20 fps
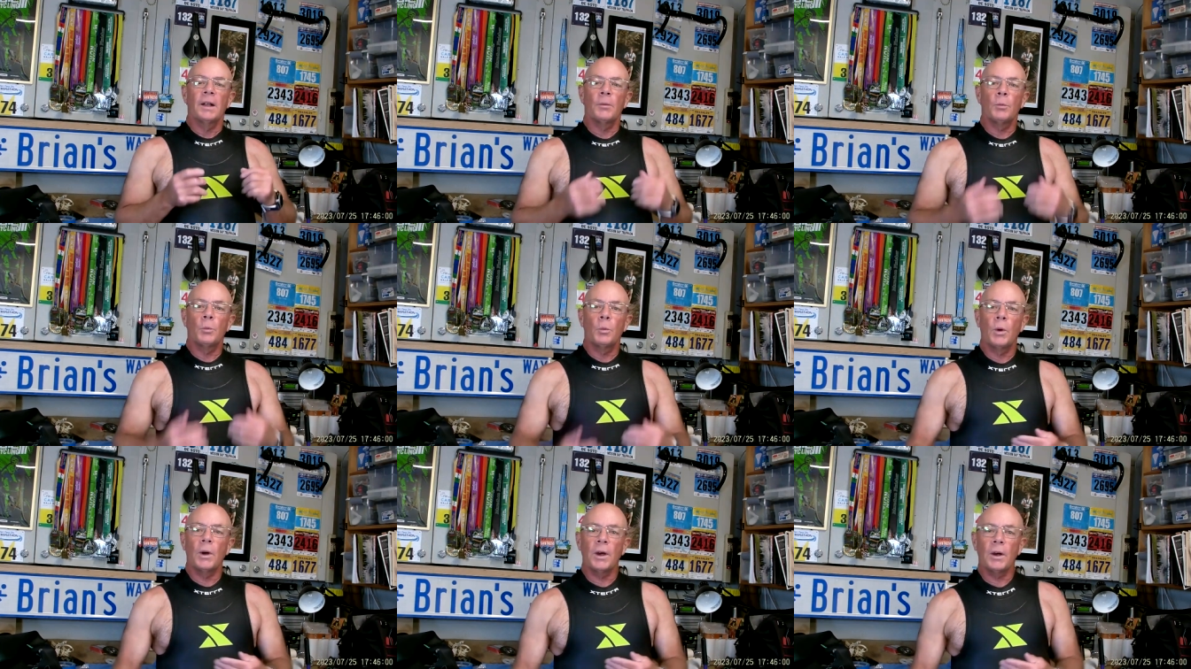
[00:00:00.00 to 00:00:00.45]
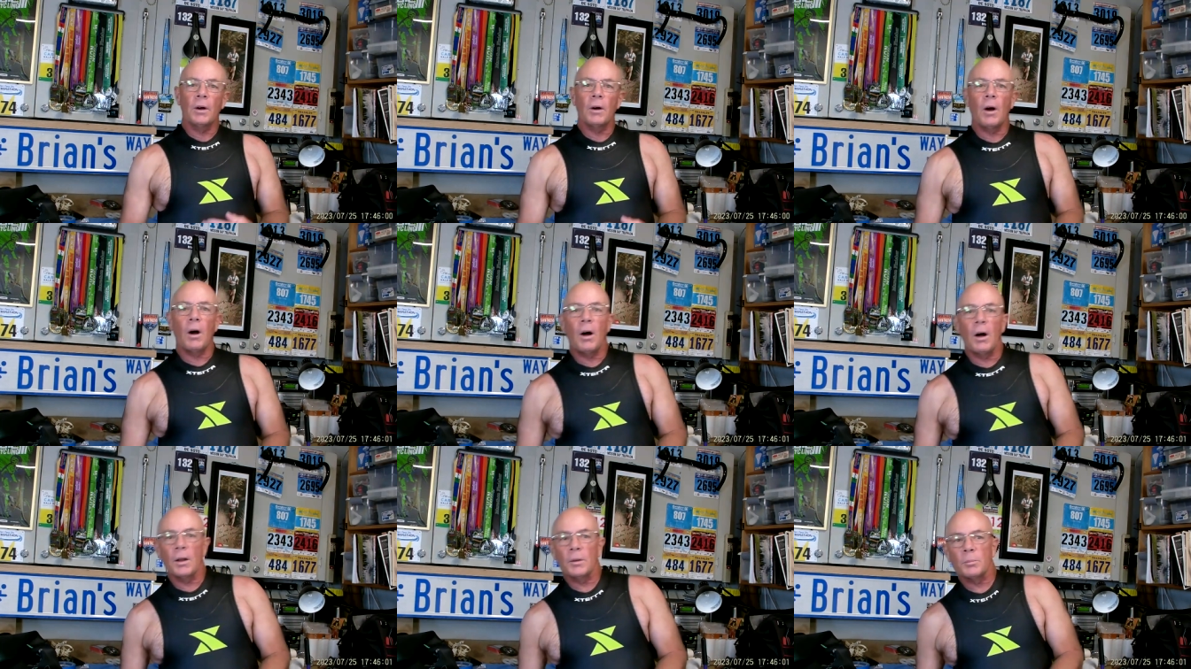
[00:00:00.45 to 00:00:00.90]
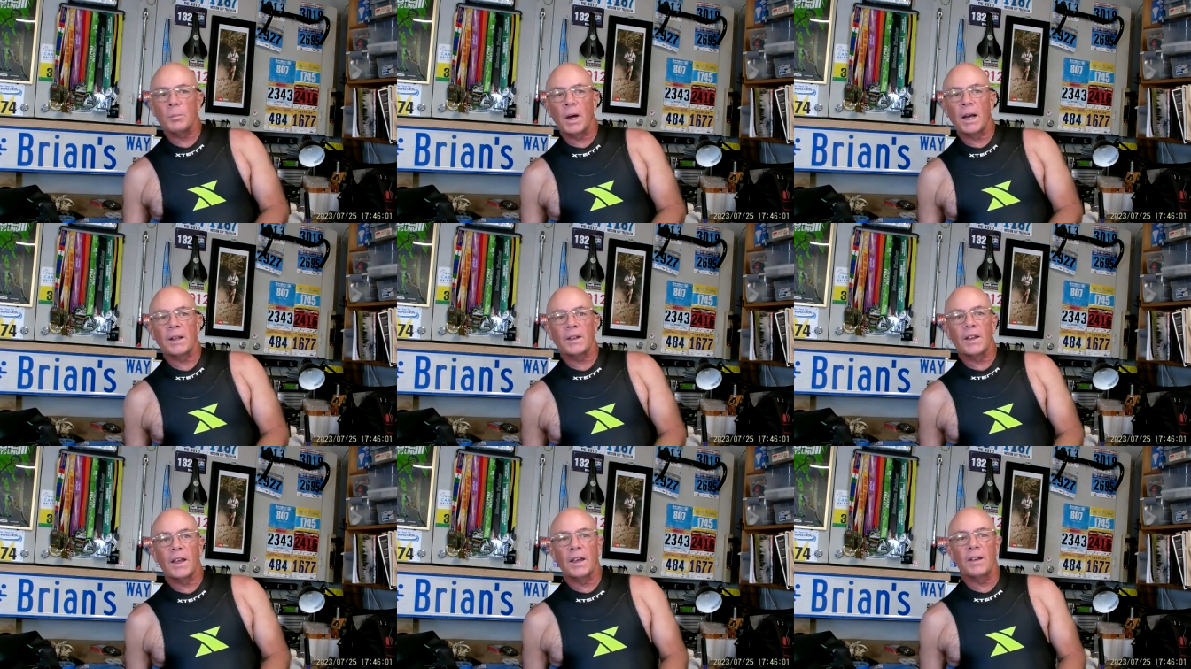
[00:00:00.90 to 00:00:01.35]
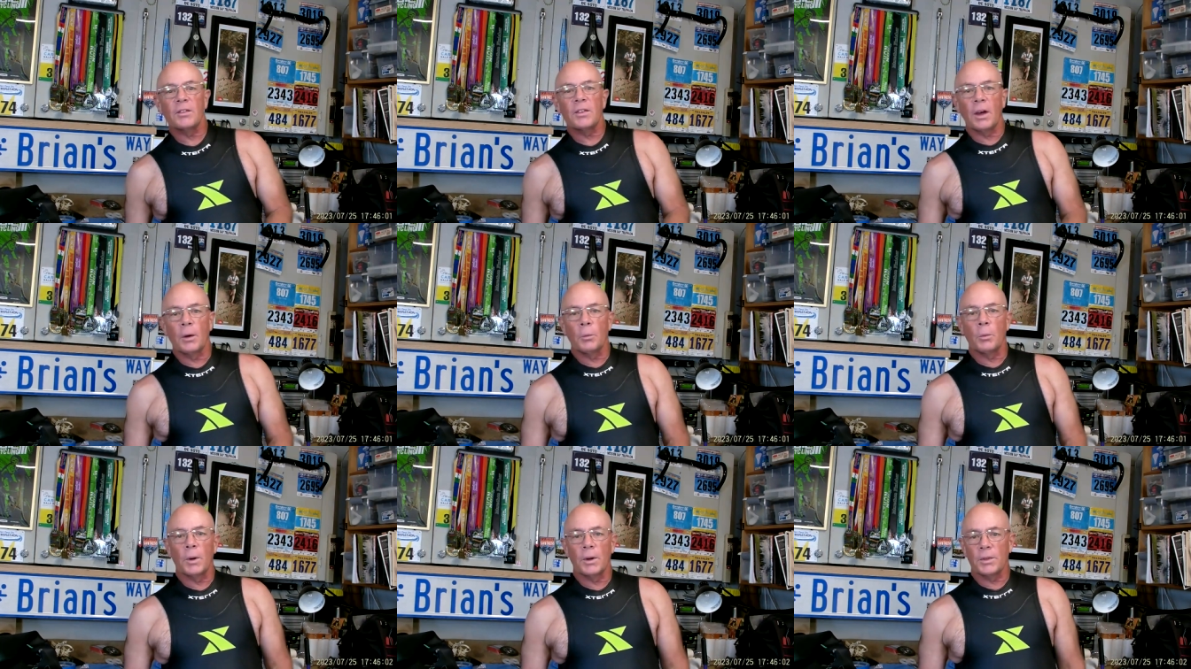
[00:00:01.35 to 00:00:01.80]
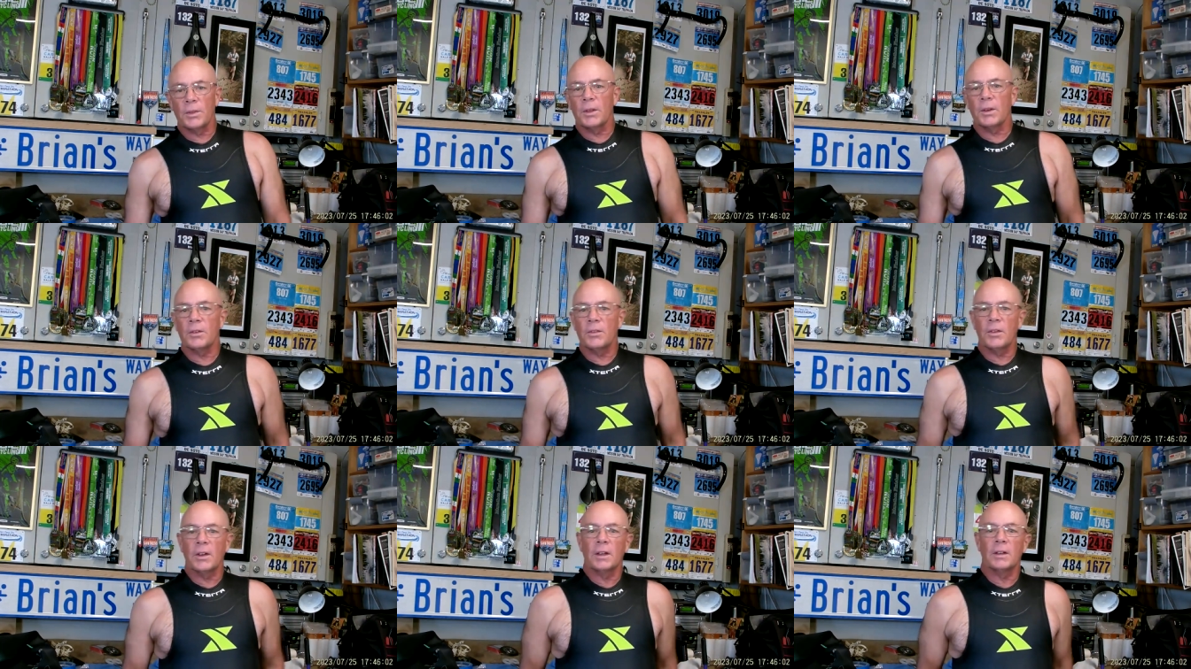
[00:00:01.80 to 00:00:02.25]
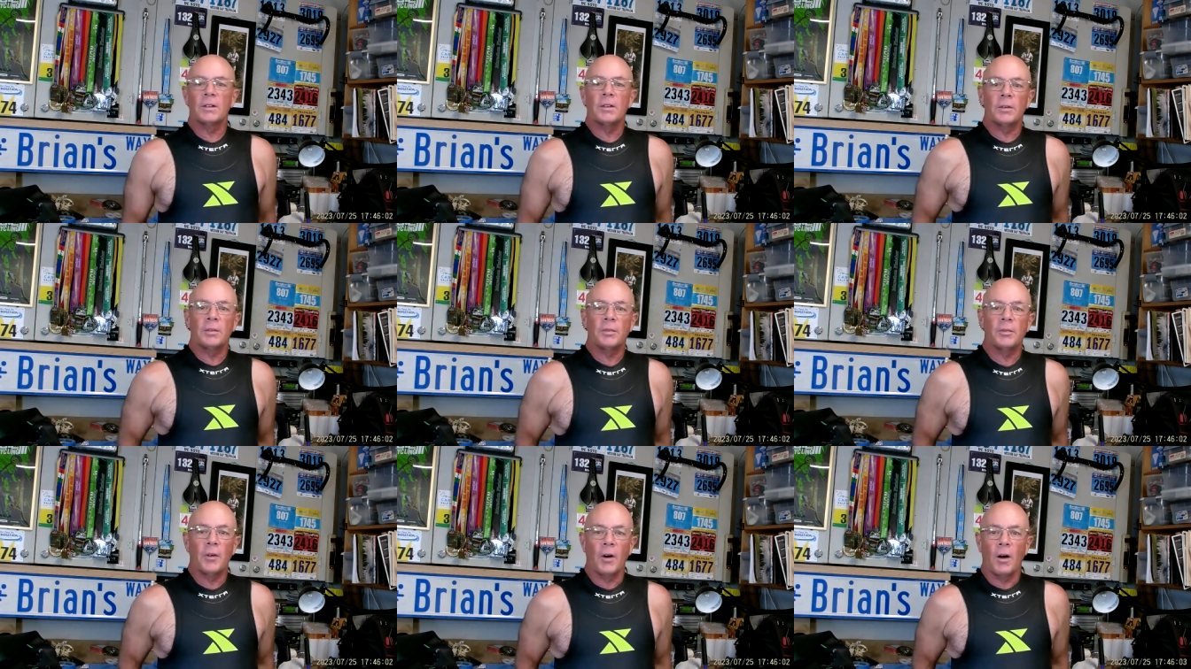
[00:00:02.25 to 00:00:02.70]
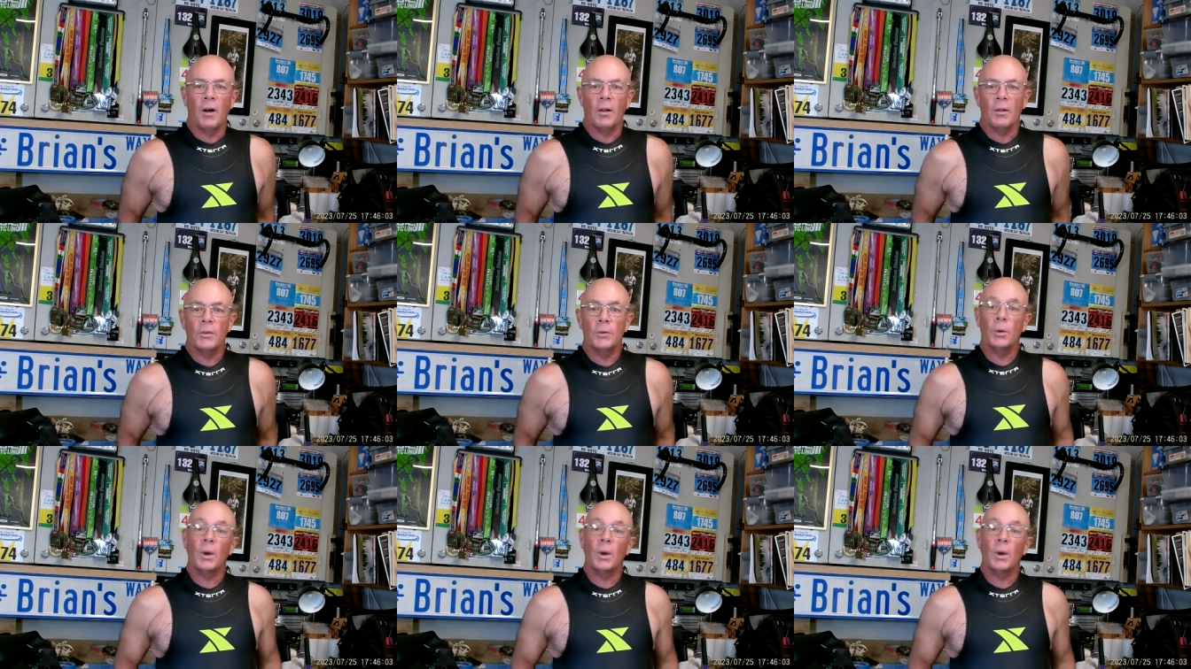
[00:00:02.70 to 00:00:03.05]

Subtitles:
where on my legs I want this thing to fall.